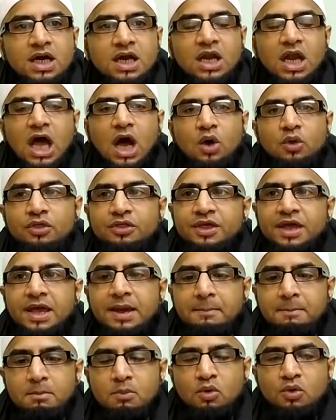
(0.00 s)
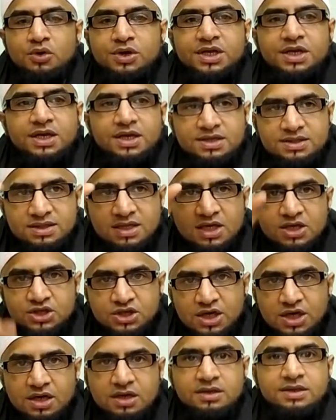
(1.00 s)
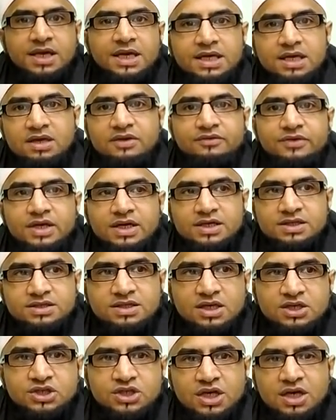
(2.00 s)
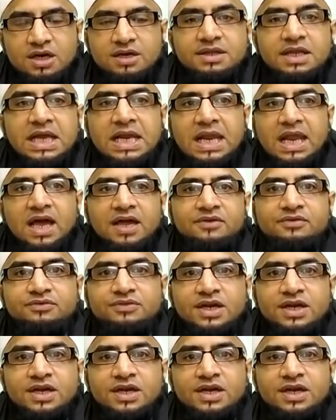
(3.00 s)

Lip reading: Now, their morning is their sheikh, their evening is their sheikh, their life,